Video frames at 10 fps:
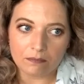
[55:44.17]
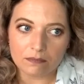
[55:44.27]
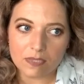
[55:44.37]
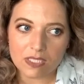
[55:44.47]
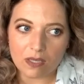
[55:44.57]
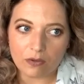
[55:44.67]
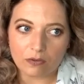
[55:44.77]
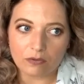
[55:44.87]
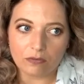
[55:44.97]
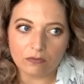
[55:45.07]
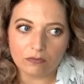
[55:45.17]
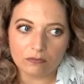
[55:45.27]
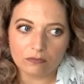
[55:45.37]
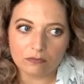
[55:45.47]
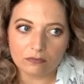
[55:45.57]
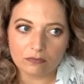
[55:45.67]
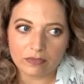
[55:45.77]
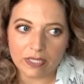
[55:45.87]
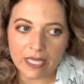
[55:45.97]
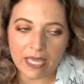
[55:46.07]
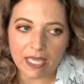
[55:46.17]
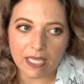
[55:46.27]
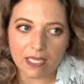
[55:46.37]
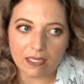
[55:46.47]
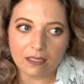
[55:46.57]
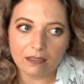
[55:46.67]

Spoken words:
so they